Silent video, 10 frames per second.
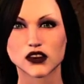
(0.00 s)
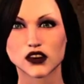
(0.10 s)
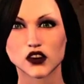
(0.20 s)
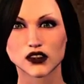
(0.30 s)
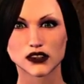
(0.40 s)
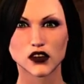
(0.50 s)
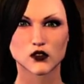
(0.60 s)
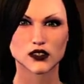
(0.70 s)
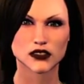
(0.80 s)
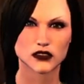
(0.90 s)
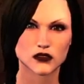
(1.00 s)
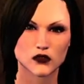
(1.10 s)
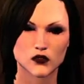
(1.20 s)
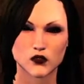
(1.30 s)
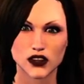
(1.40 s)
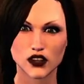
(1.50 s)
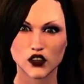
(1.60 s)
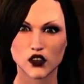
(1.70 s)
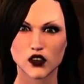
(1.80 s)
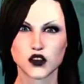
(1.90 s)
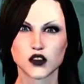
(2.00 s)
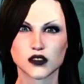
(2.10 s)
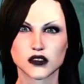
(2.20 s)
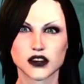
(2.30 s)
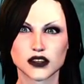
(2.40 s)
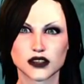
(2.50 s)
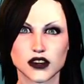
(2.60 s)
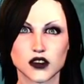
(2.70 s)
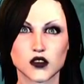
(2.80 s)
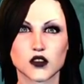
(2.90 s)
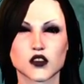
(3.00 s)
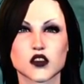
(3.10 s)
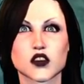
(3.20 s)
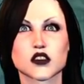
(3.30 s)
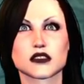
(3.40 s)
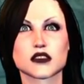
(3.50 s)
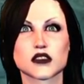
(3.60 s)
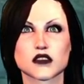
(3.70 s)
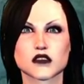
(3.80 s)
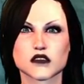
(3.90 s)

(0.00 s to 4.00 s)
In a hurry, are we? We'll teach you to use the eye in due course.